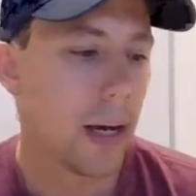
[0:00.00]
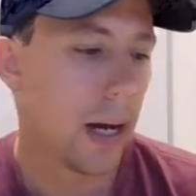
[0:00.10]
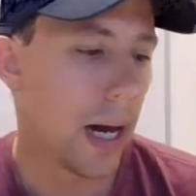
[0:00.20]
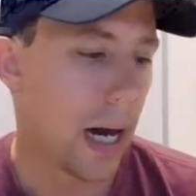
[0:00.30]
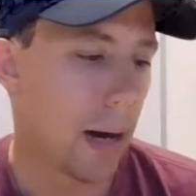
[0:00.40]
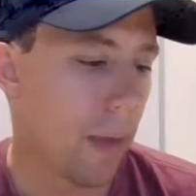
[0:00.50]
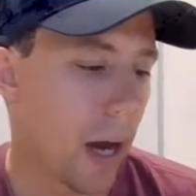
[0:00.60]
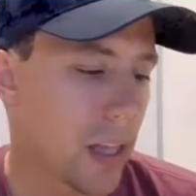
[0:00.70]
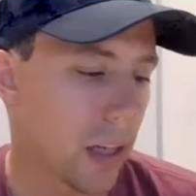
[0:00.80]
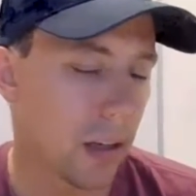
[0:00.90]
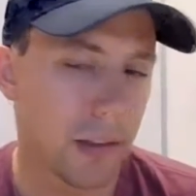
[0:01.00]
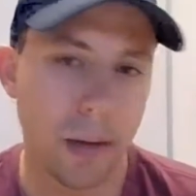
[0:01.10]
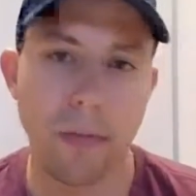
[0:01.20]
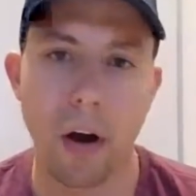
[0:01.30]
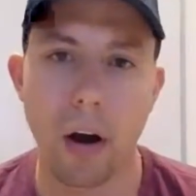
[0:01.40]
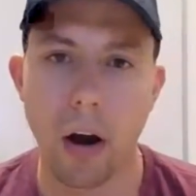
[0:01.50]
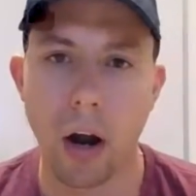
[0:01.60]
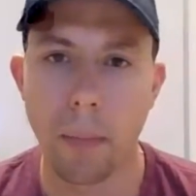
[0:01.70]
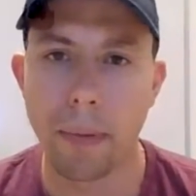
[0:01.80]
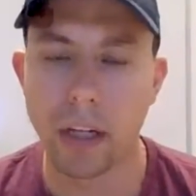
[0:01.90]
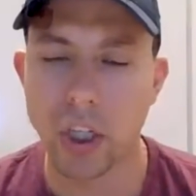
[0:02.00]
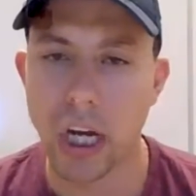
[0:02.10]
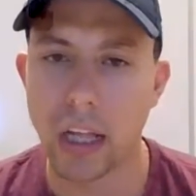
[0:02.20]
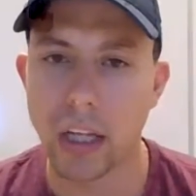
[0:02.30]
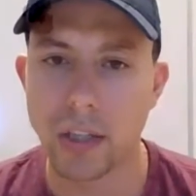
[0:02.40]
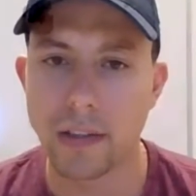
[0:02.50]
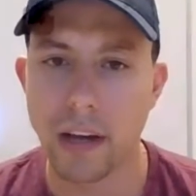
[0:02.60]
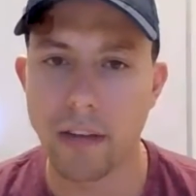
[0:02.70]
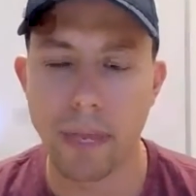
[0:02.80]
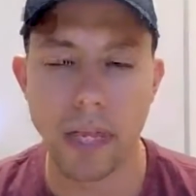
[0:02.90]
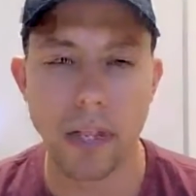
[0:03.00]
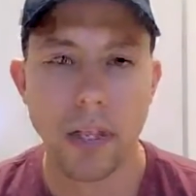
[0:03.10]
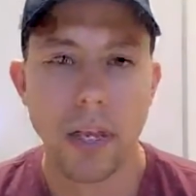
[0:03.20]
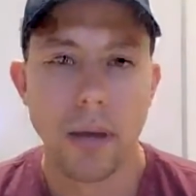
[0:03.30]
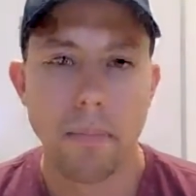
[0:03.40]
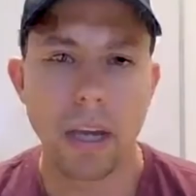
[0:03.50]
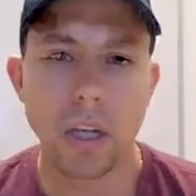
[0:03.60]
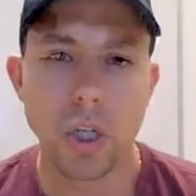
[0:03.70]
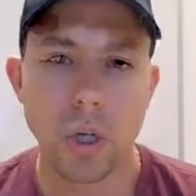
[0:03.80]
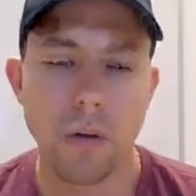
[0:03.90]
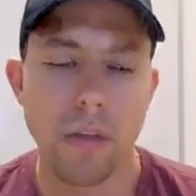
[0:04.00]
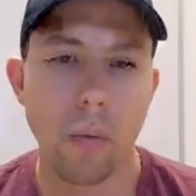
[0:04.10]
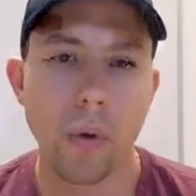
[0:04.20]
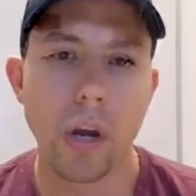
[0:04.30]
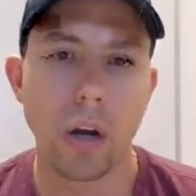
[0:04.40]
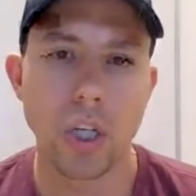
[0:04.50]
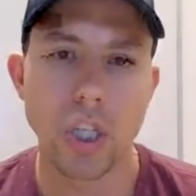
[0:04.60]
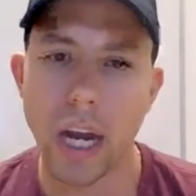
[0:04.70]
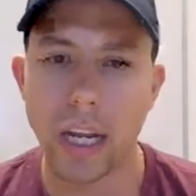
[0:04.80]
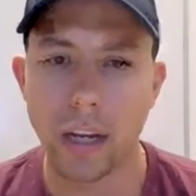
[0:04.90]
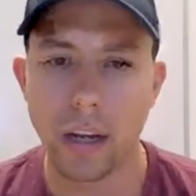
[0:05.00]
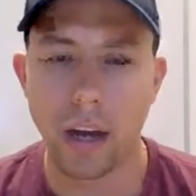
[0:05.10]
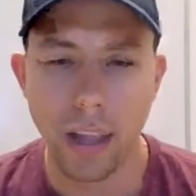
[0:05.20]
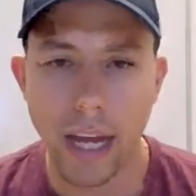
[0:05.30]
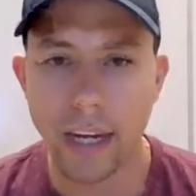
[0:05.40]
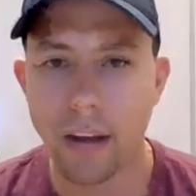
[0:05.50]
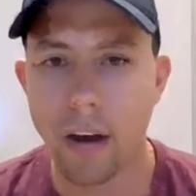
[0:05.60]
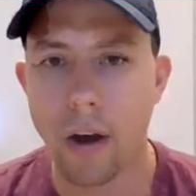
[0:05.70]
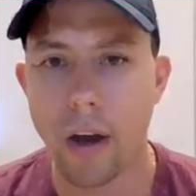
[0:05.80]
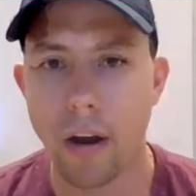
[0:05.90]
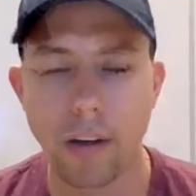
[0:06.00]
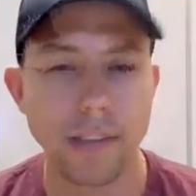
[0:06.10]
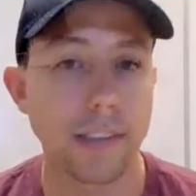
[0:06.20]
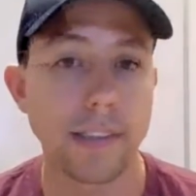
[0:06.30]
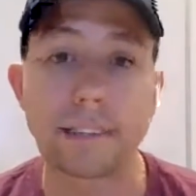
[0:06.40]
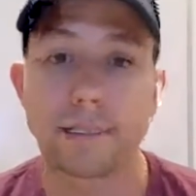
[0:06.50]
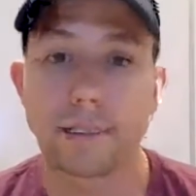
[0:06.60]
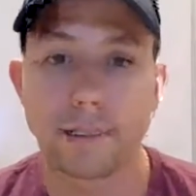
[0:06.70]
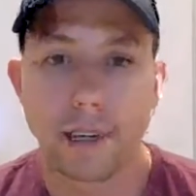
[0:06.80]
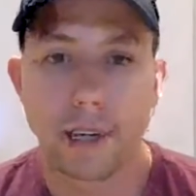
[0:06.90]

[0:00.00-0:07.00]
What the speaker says: I think some of our biggest challenges have been making sure that we are shining a light on our successes.